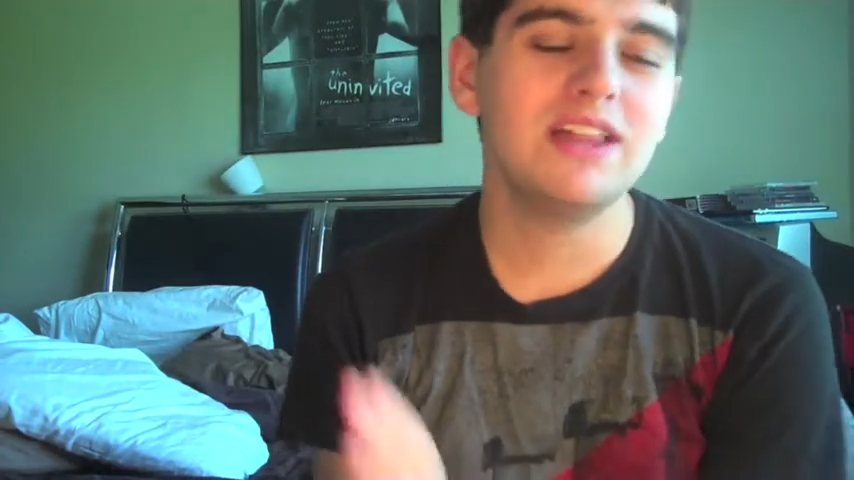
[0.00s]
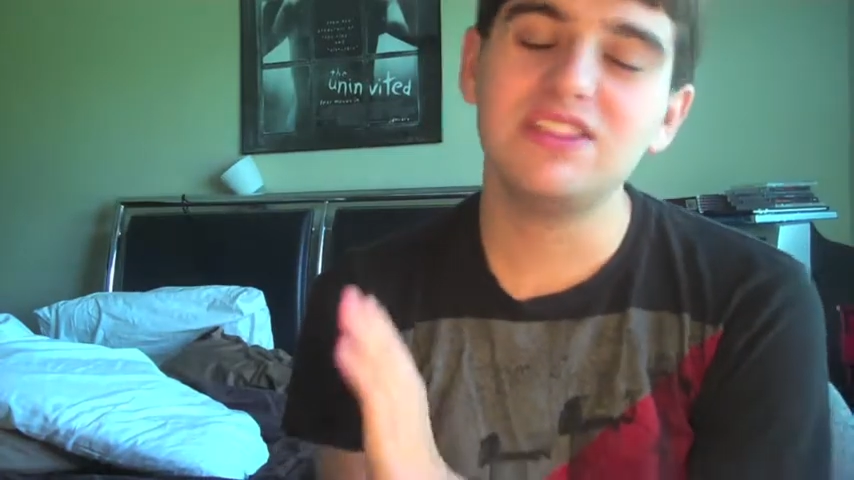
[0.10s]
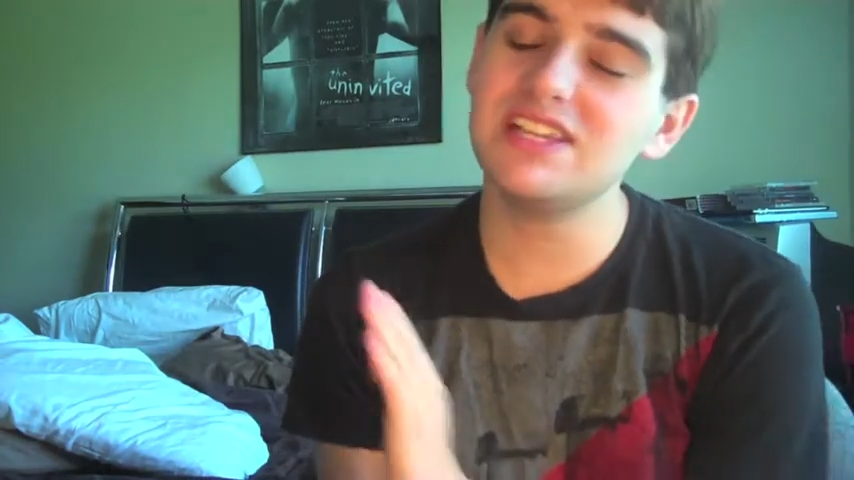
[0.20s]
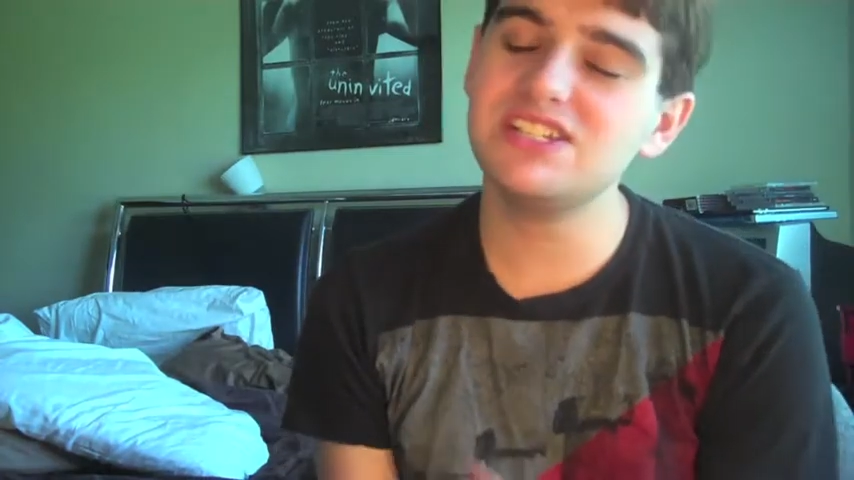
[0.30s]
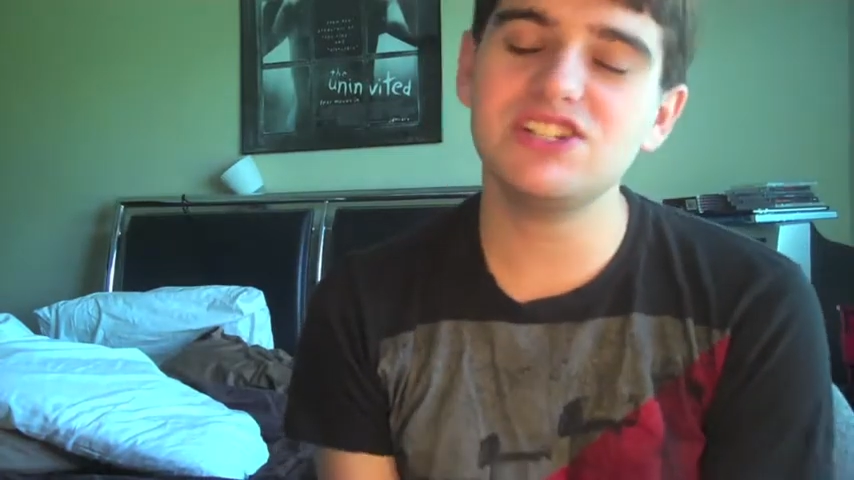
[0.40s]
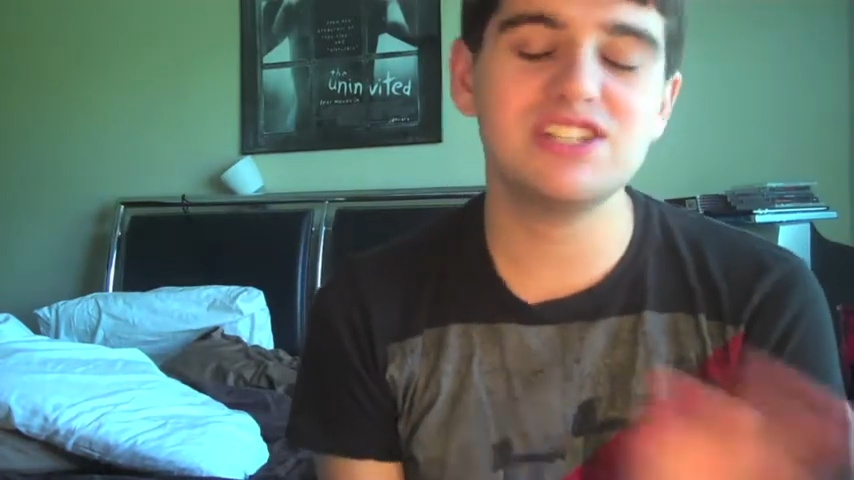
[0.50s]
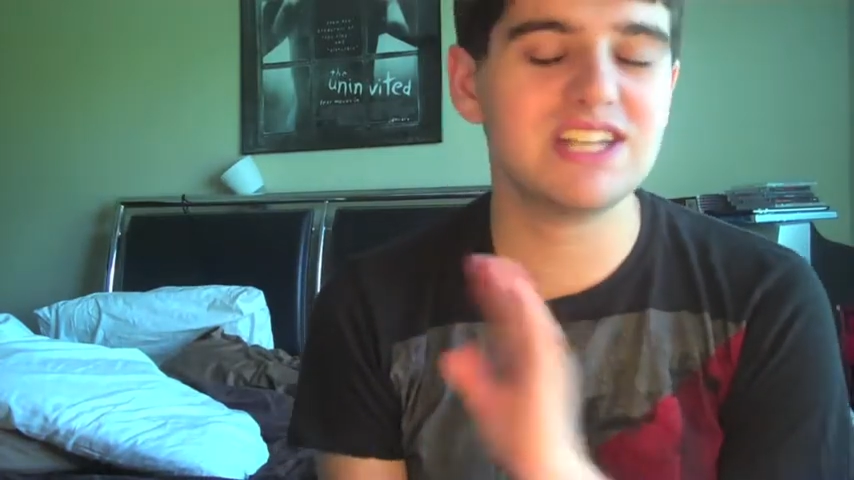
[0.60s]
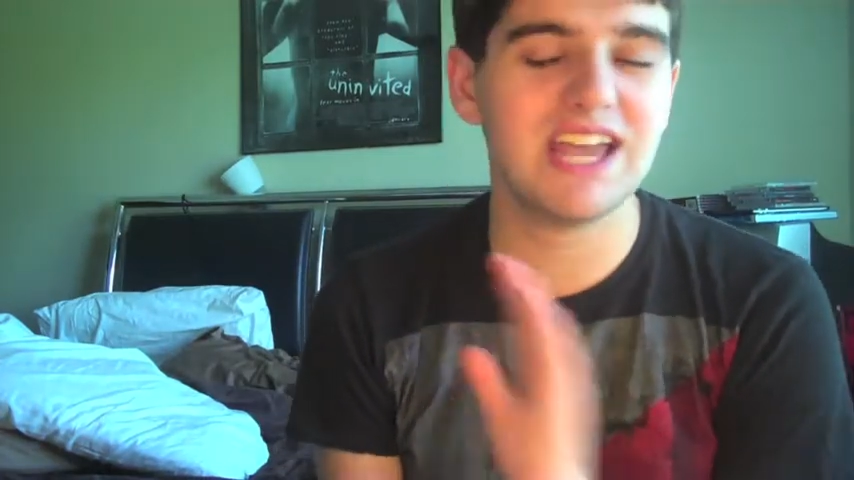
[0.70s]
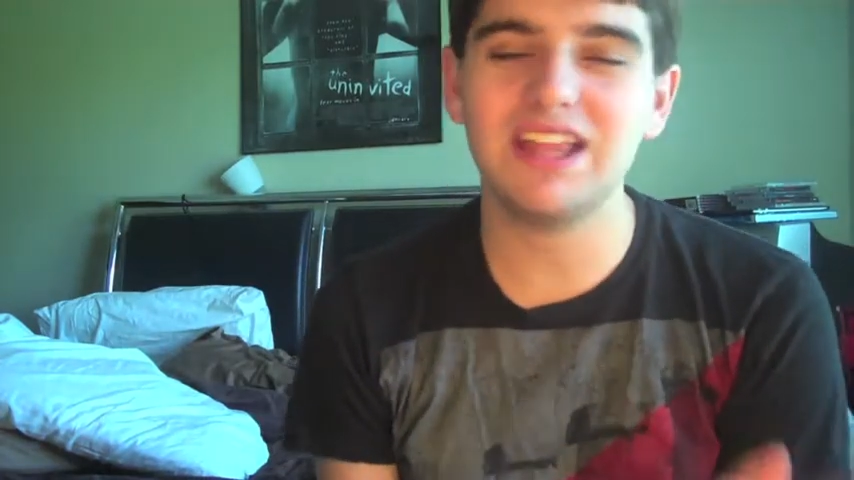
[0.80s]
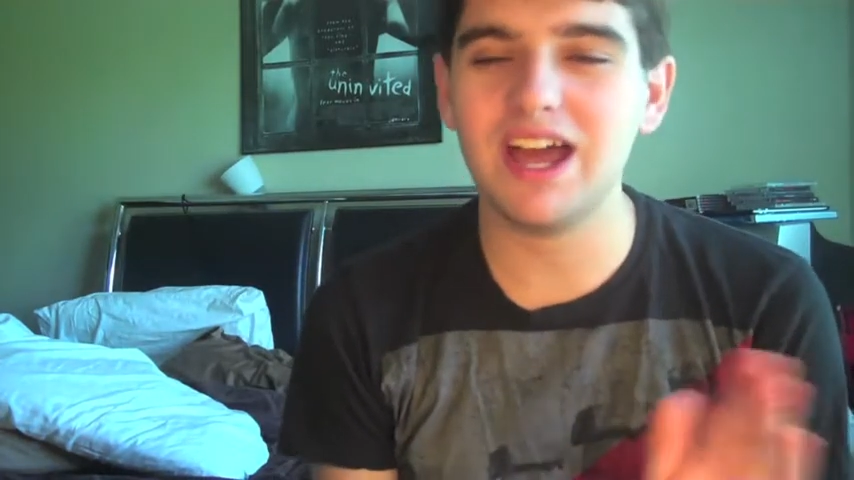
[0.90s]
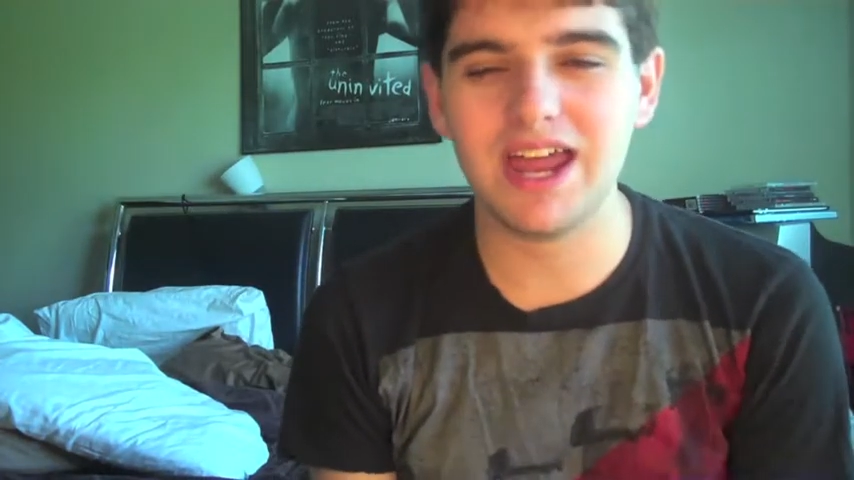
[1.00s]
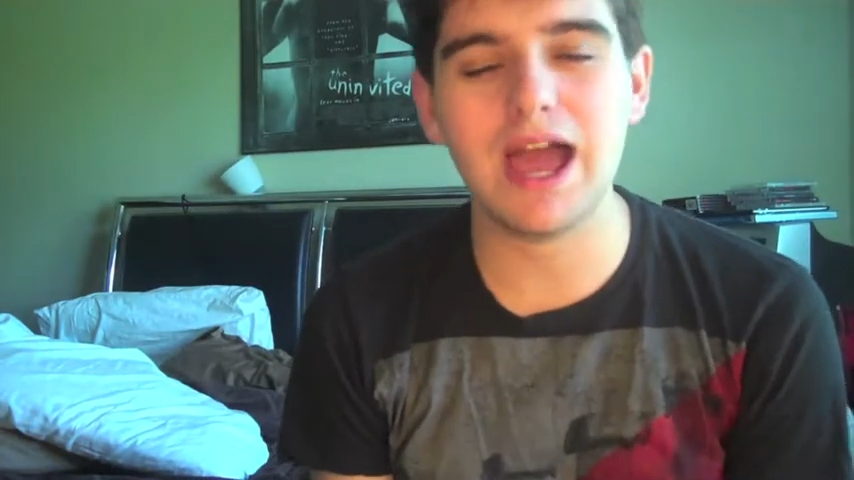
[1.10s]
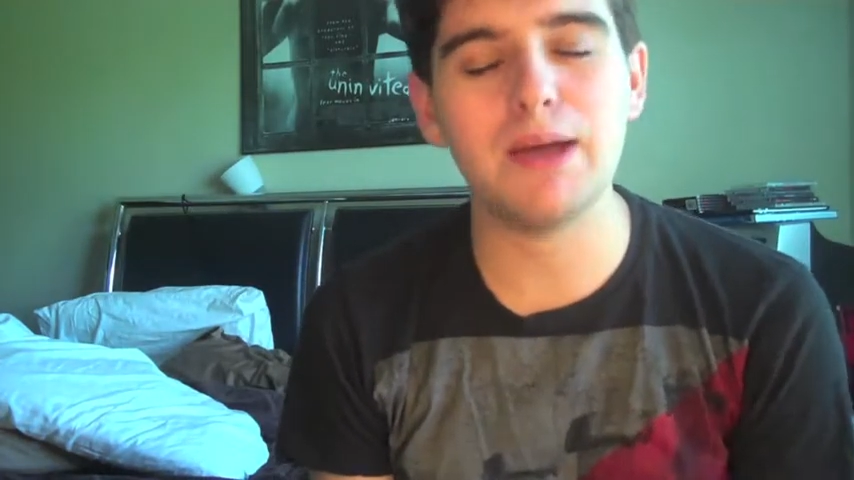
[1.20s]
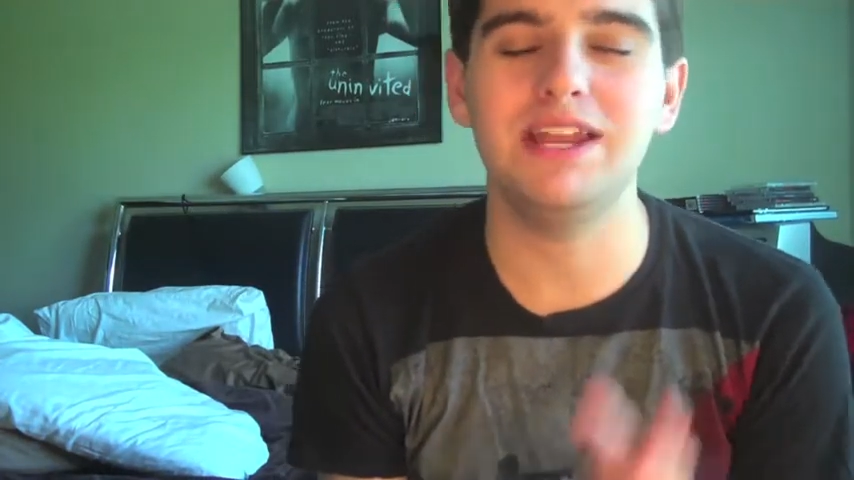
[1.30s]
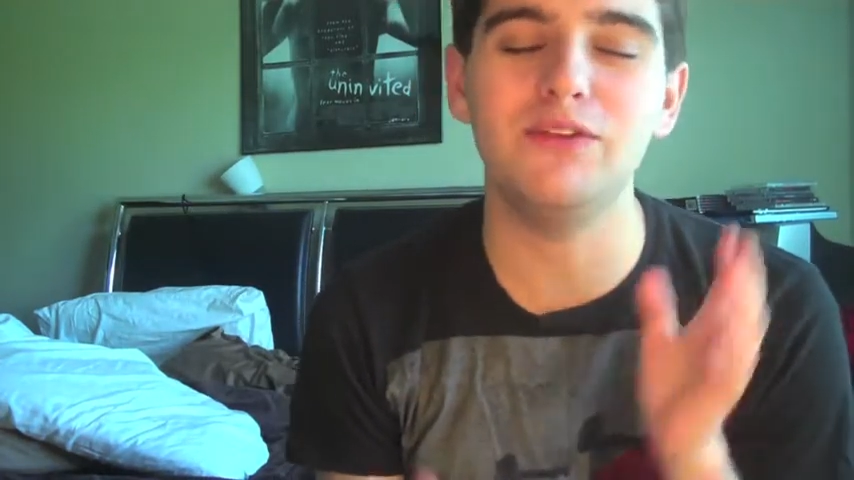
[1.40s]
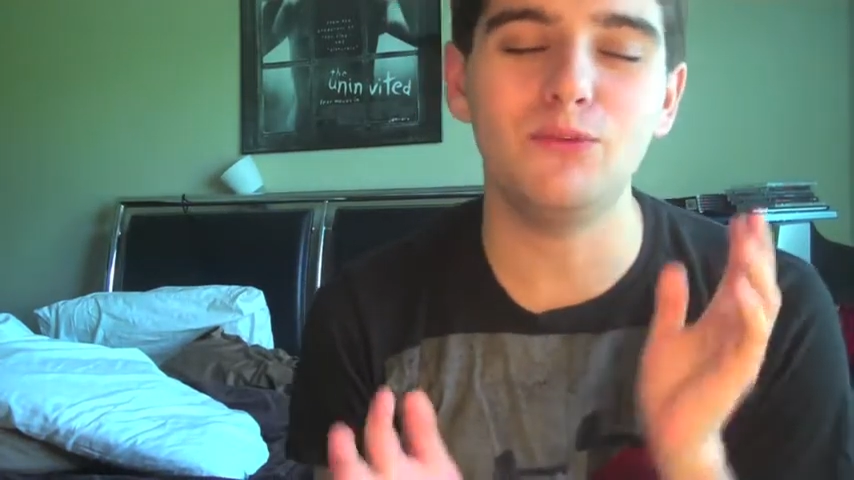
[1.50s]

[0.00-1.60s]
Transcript: This just cannot happen.